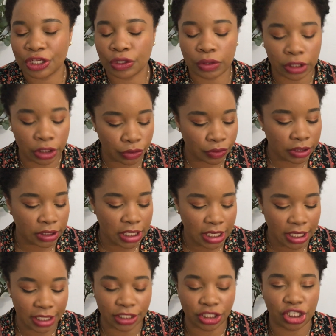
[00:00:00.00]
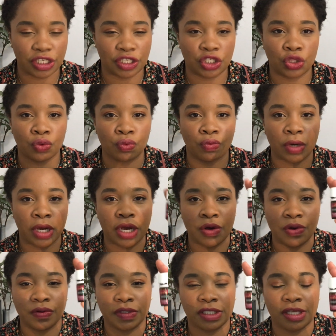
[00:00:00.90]
you literally can just
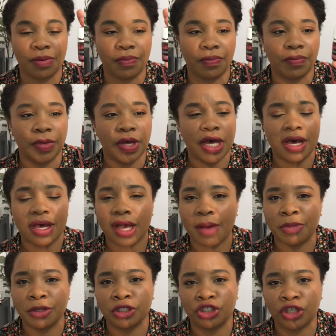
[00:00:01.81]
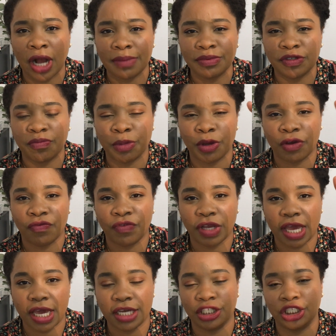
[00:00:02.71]
throw couple of drops of
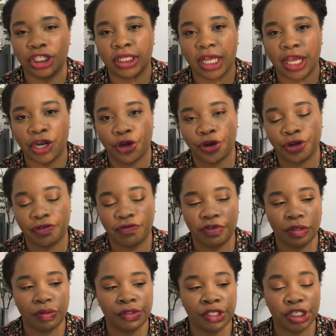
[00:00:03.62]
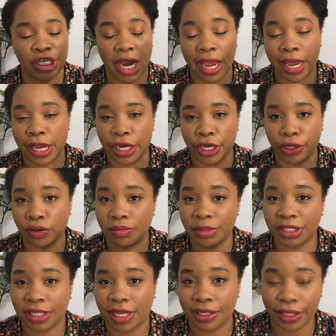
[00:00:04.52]
Purification in your diffuser and you'll
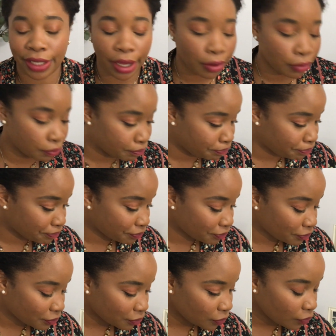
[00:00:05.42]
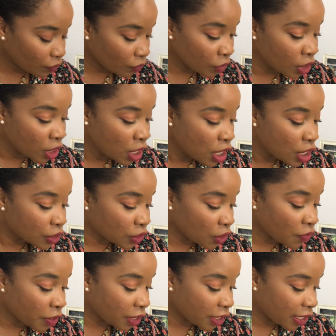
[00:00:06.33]
be set to go.
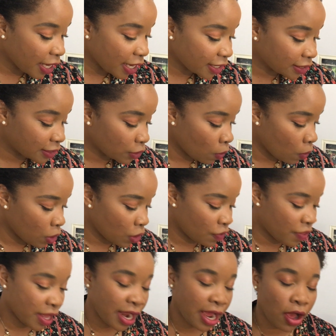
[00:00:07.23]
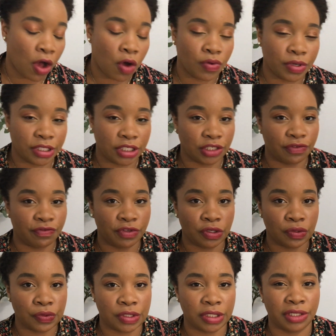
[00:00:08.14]
So the next oil that I always
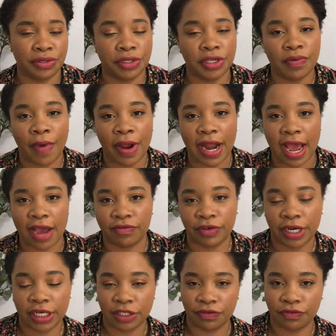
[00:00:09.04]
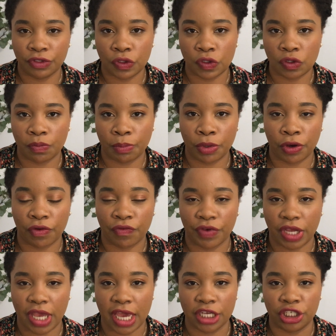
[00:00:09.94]
diffuse, literally right after I diffuse
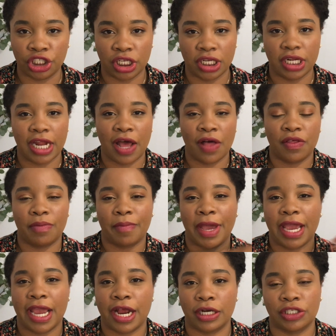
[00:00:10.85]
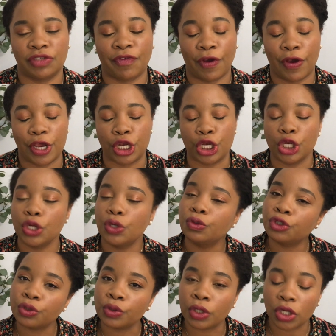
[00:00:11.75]
Purification, and now that my air is very
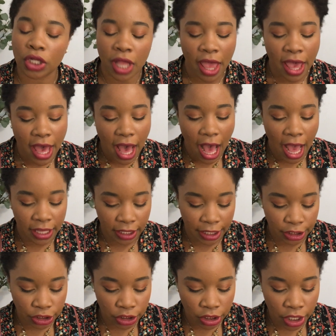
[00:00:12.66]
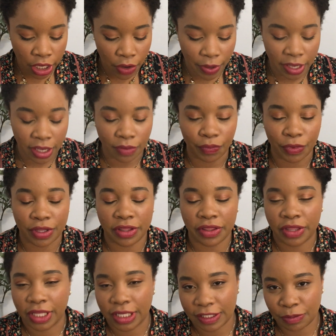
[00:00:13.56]
neutral, I like to go in
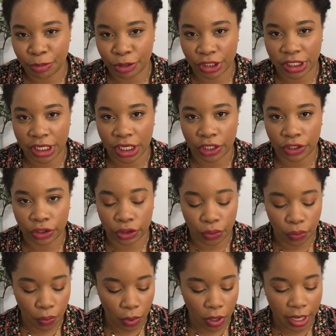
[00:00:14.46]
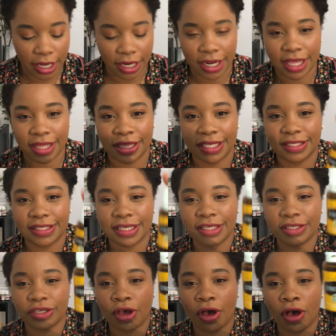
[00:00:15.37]
with this particular one. This
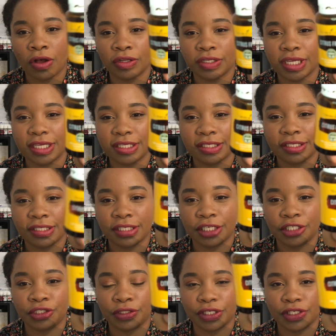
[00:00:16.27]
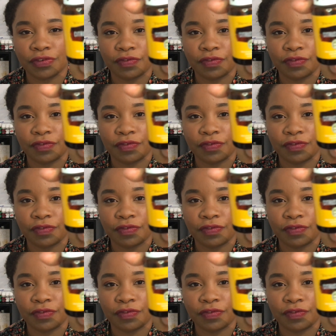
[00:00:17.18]
is called Citrus